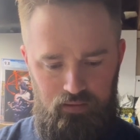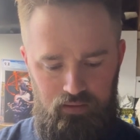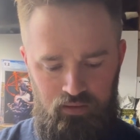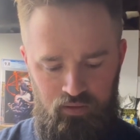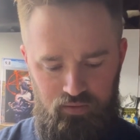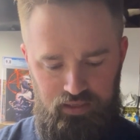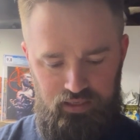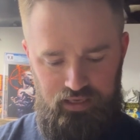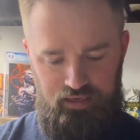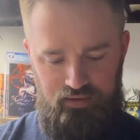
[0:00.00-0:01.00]
know, they
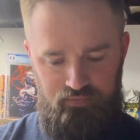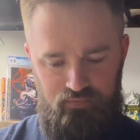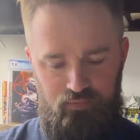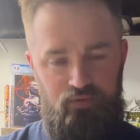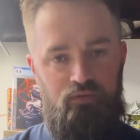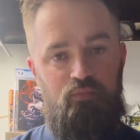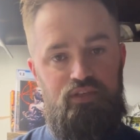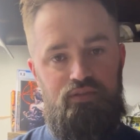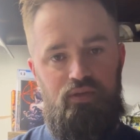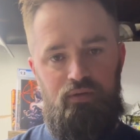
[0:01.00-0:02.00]
have, one of them is
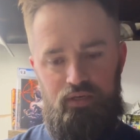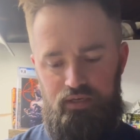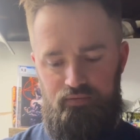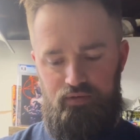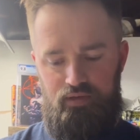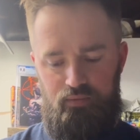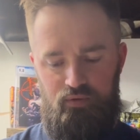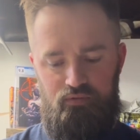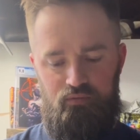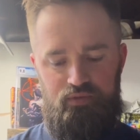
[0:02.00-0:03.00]
a Joker cover and
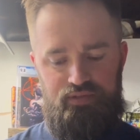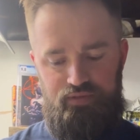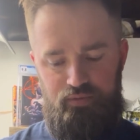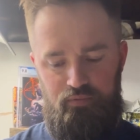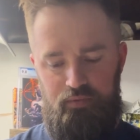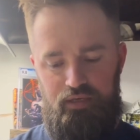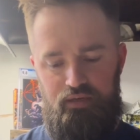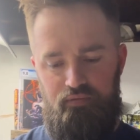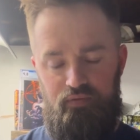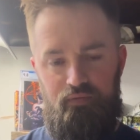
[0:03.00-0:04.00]
one of them is a Superman
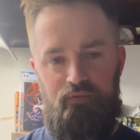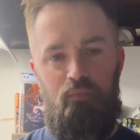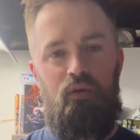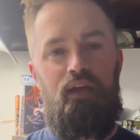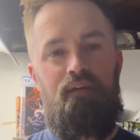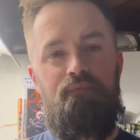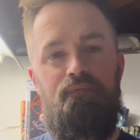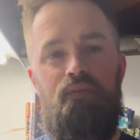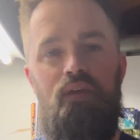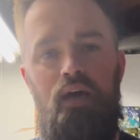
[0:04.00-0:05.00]
cover. From what I've
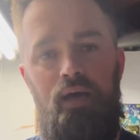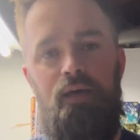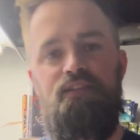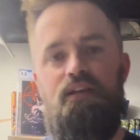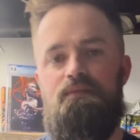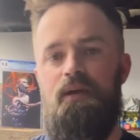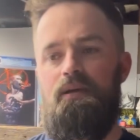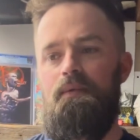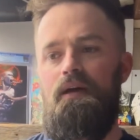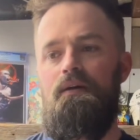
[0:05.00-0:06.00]
talked to Mike
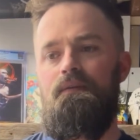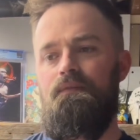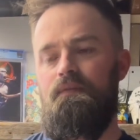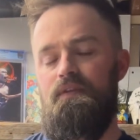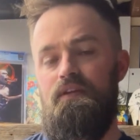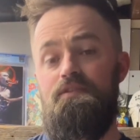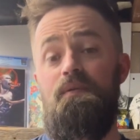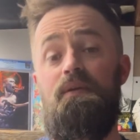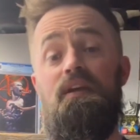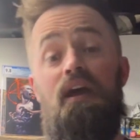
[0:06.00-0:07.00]
about with Fletch
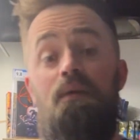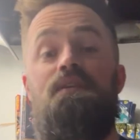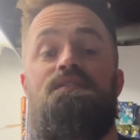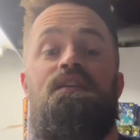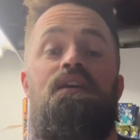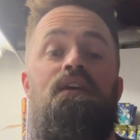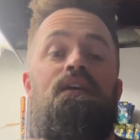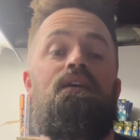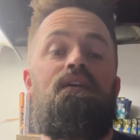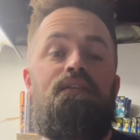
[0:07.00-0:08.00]
Money Comics,
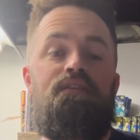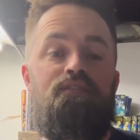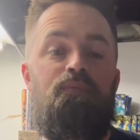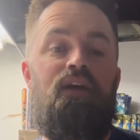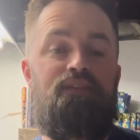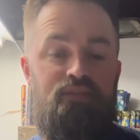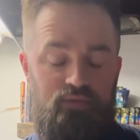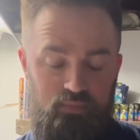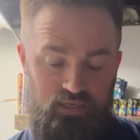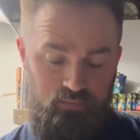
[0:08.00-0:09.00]
these are probably two of
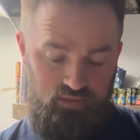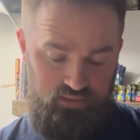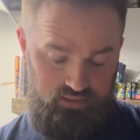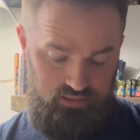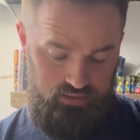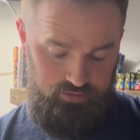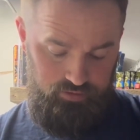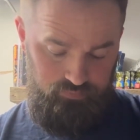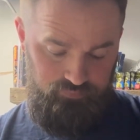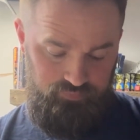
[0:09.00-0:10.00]
the better books that